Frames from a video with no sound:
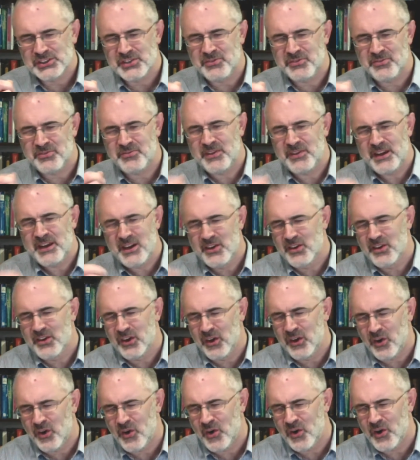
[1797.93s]
fear the
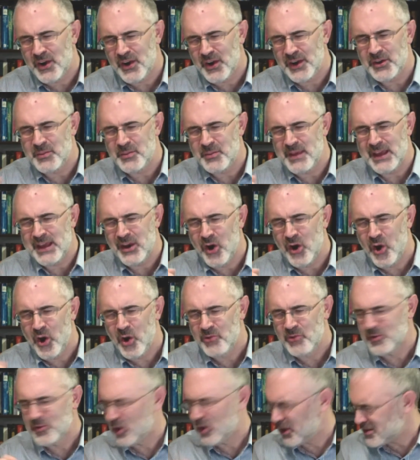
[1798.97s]
Lord and to be in awe
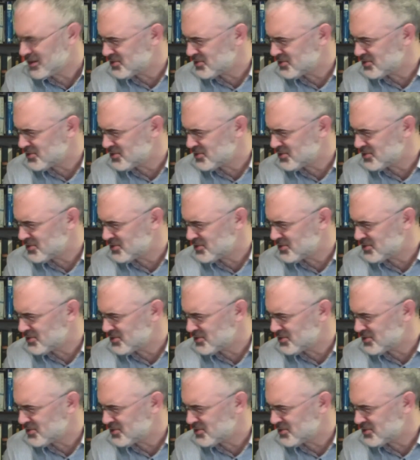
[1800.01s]
of God.